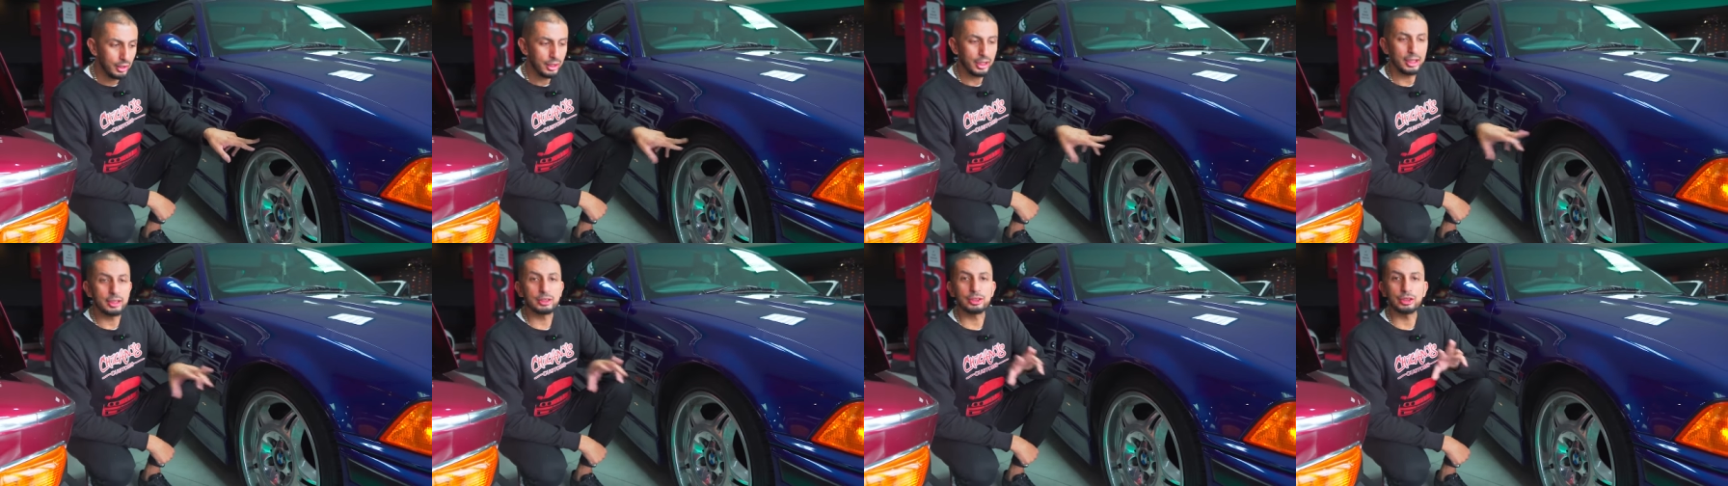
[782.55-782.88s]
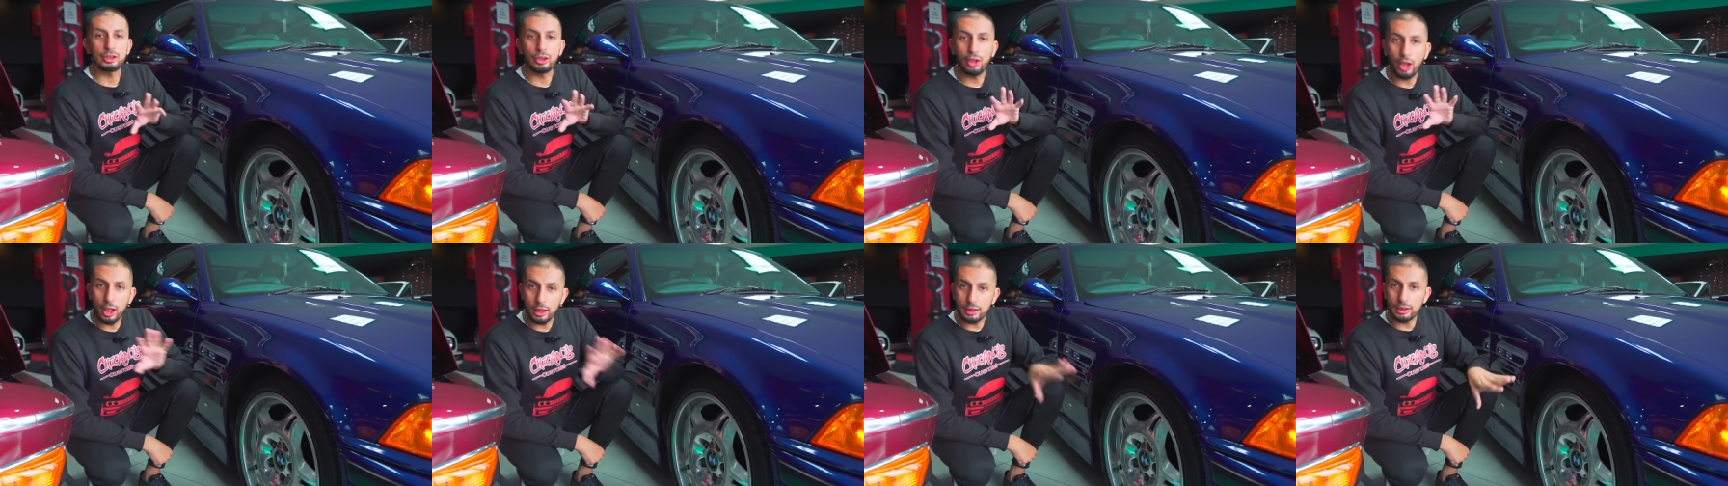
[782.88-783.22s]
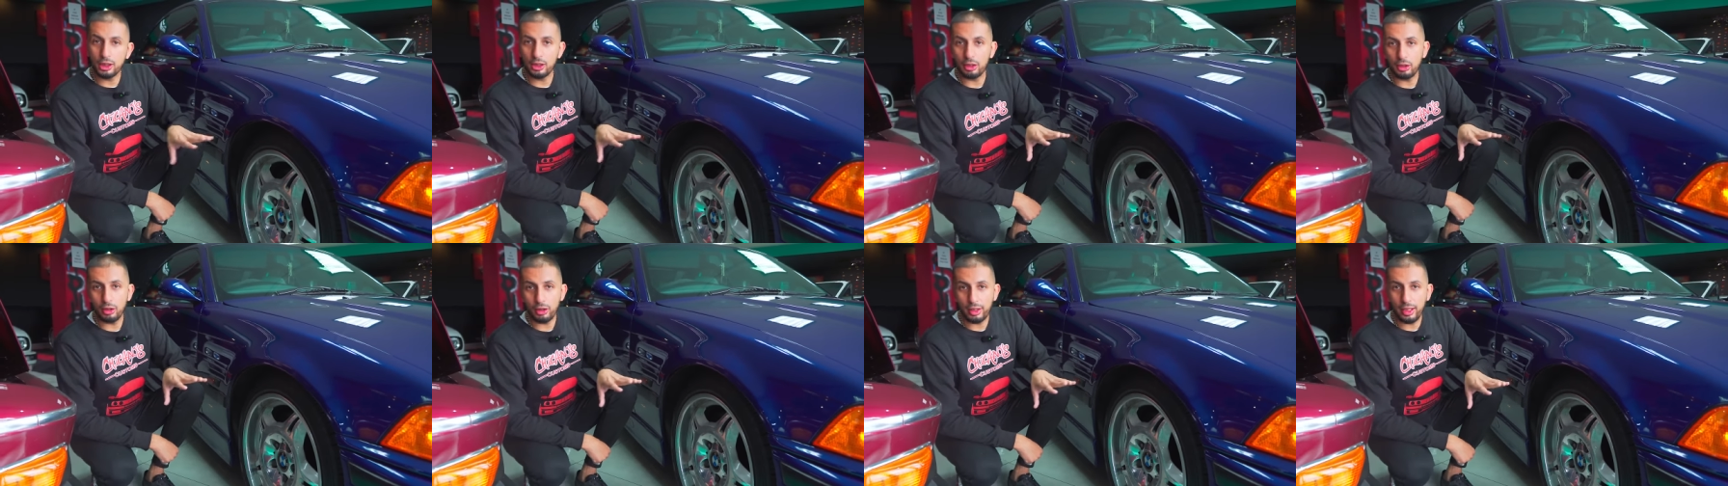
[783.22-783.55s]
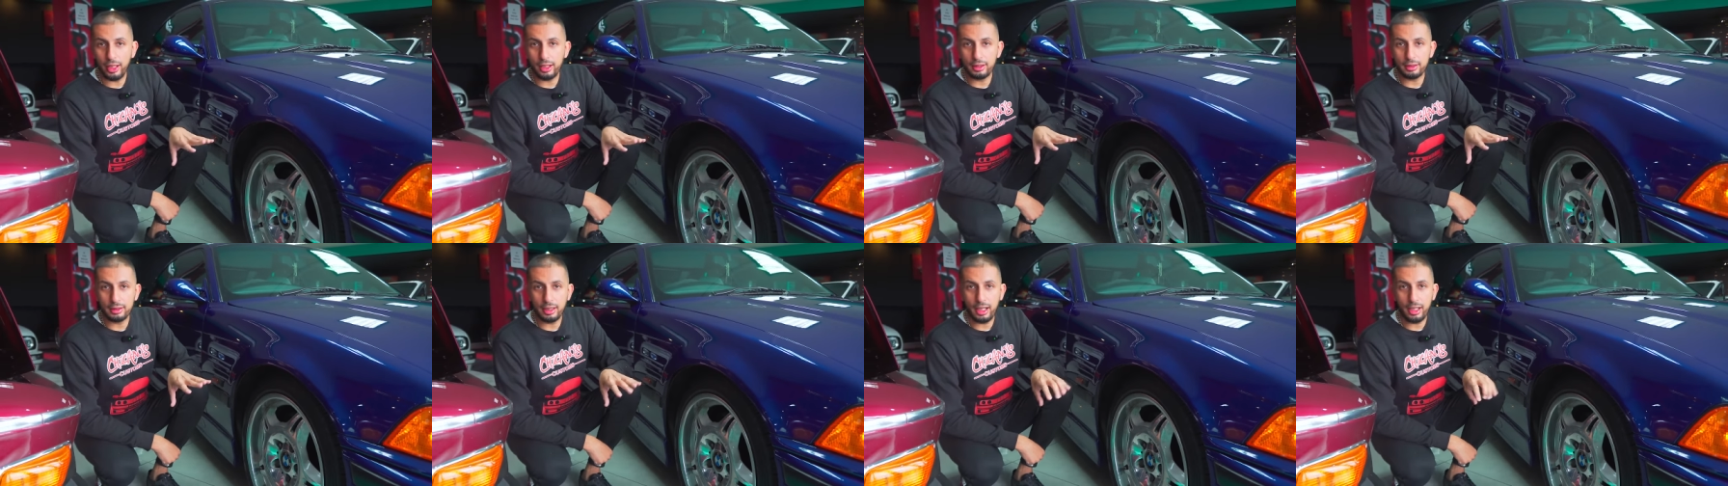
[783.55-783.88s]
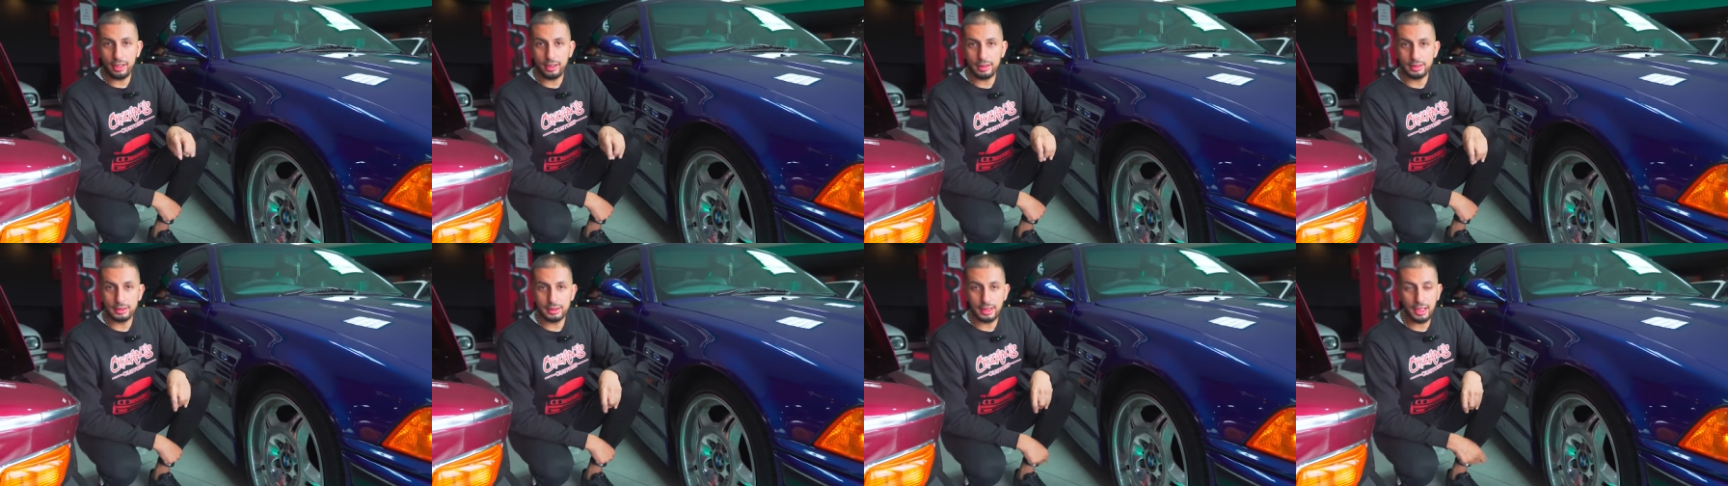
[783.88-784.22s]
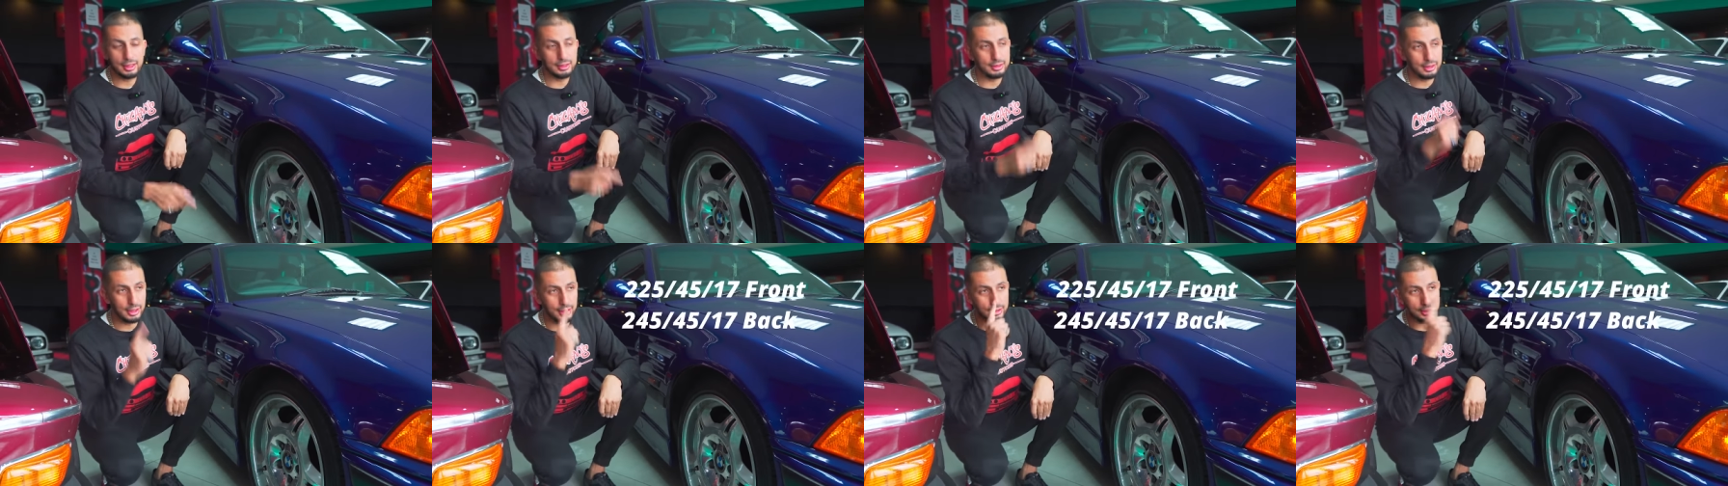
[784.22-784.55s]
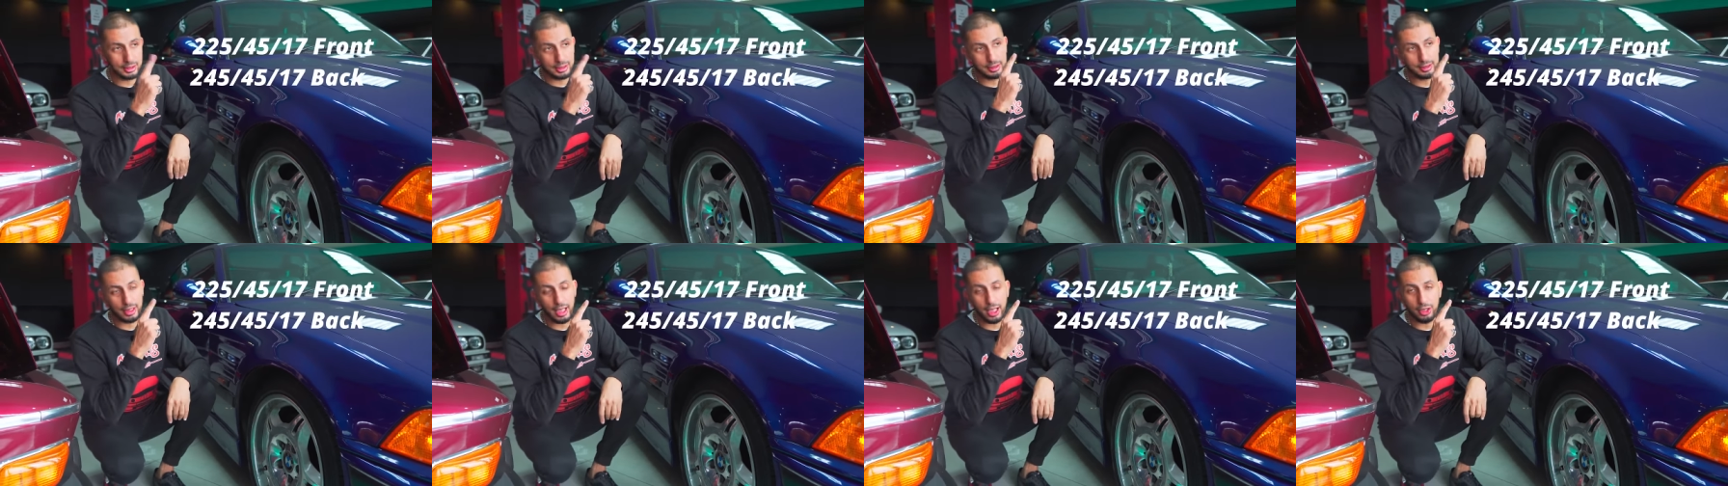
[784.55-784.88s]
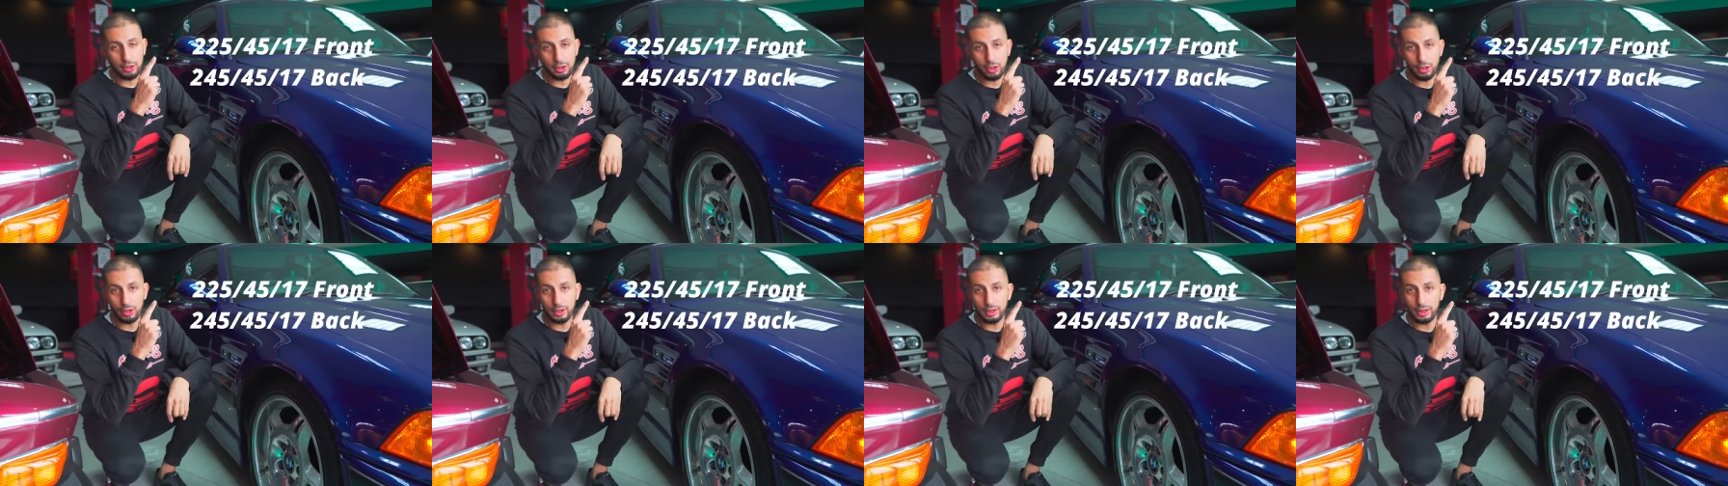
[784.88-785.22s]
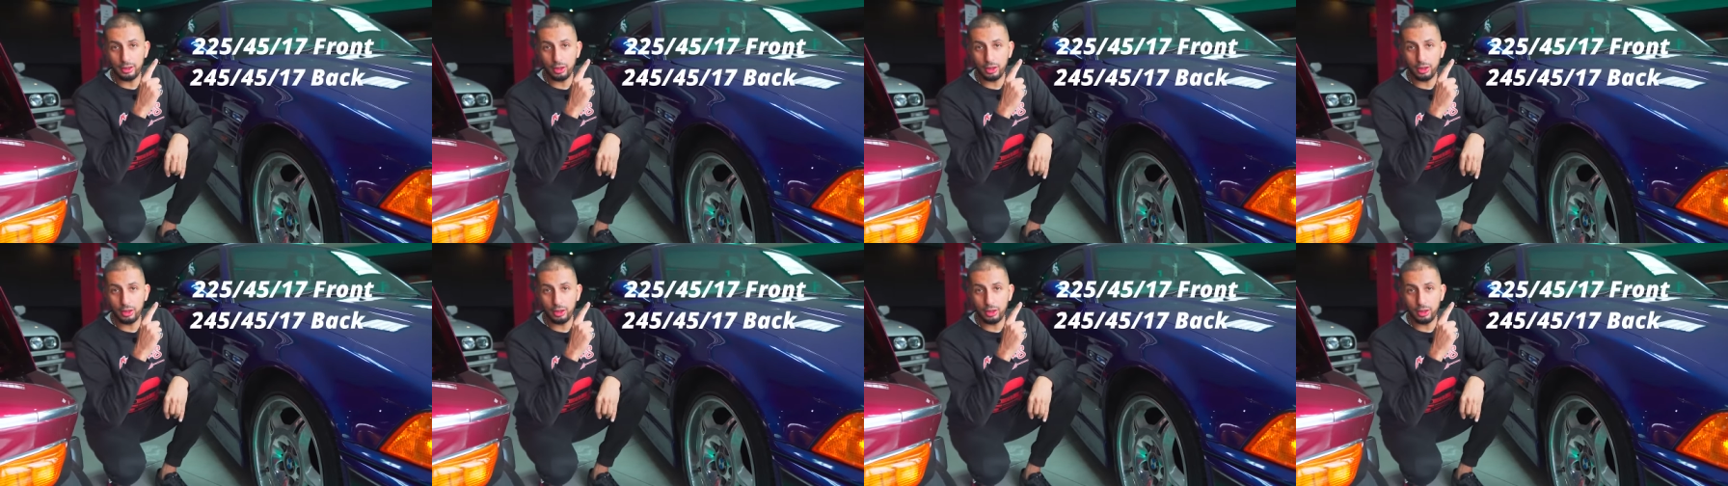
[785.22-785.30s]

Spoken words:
It's not the correct tire size. This is actually